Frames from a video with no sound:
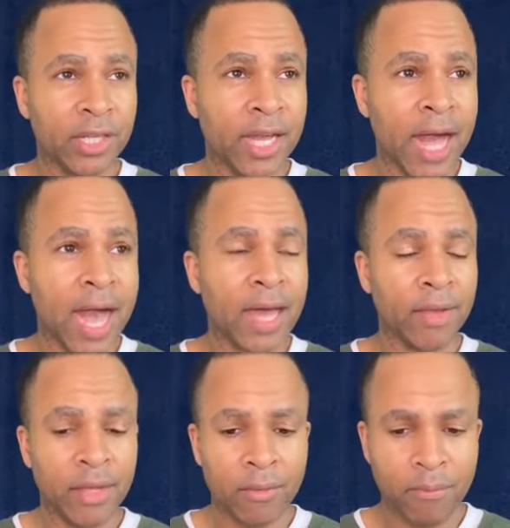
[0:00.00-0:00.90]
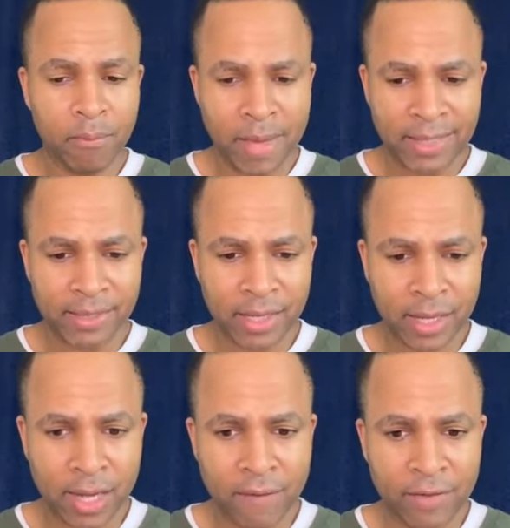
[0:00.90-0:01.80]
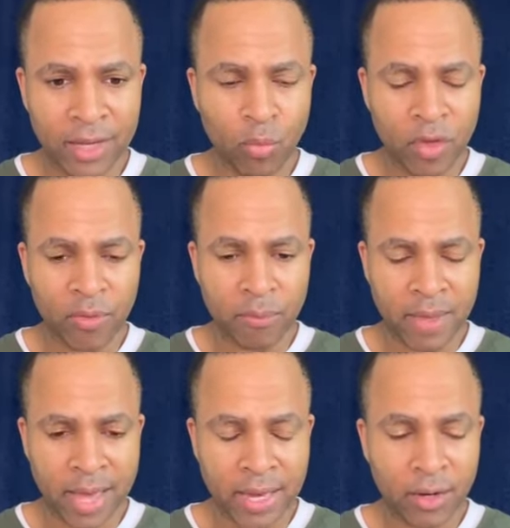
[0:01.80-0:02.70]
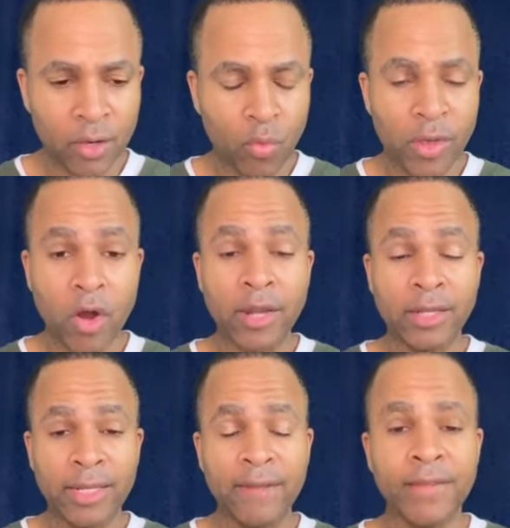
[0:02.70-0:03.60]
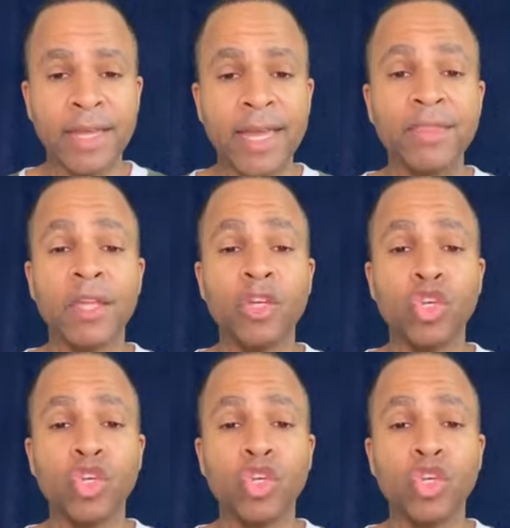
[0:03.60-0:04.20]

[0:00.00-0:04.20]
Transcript: God makes covenant with man. We are living in the